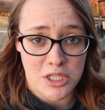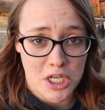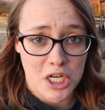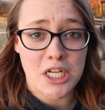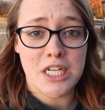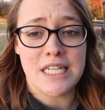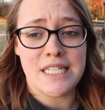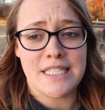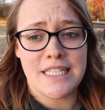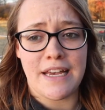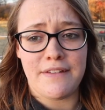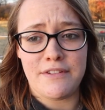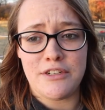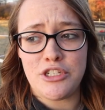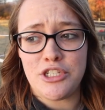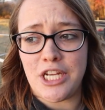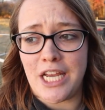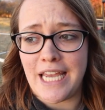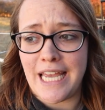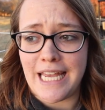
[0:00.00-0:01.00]

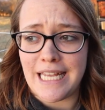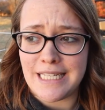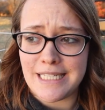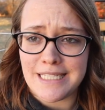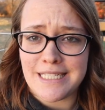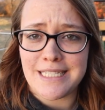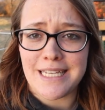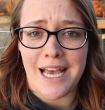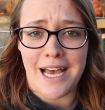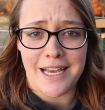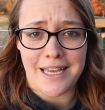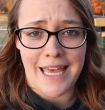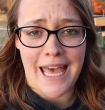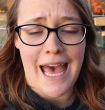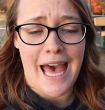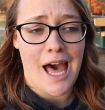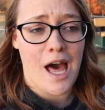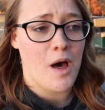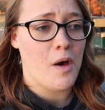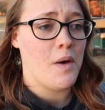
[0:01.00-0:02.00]
37 chickens, a
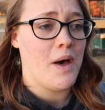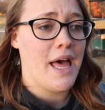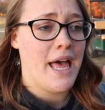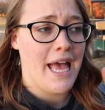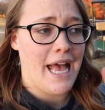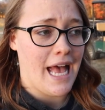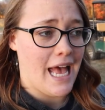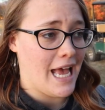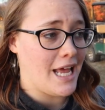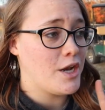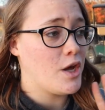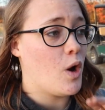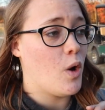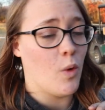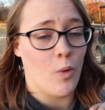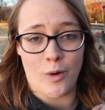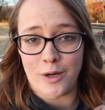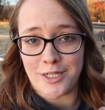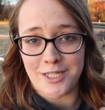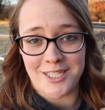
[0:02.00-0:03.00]
cow, and a
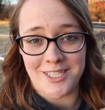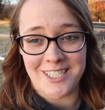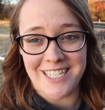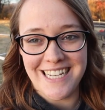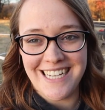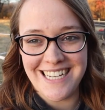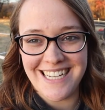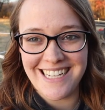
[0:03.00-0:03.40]
horse.